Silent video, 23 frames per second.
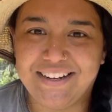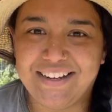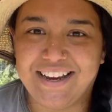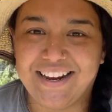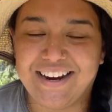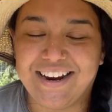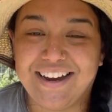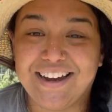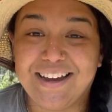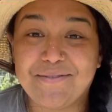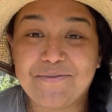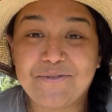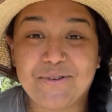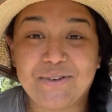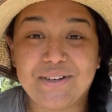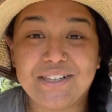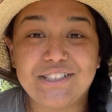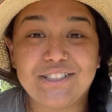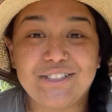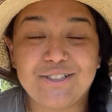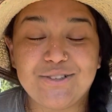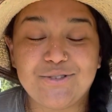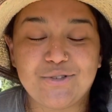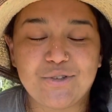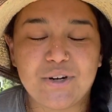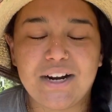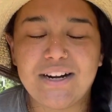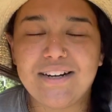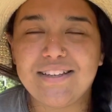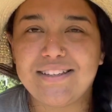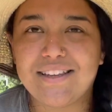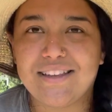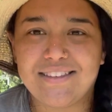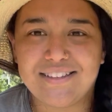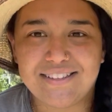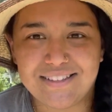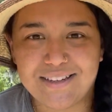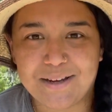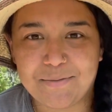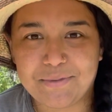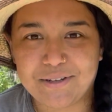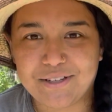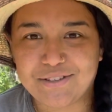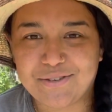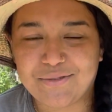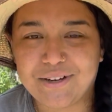and I am going to try to set this
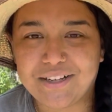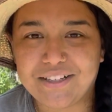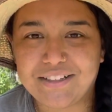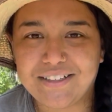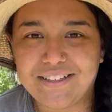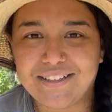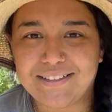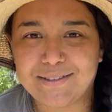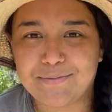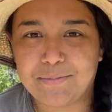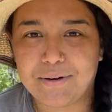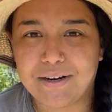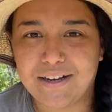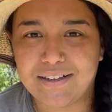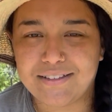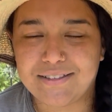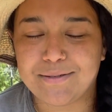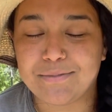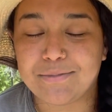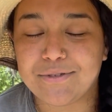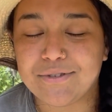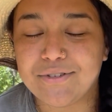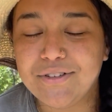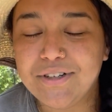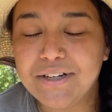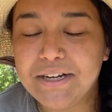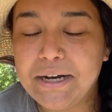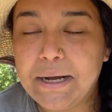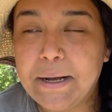up as quickly as possible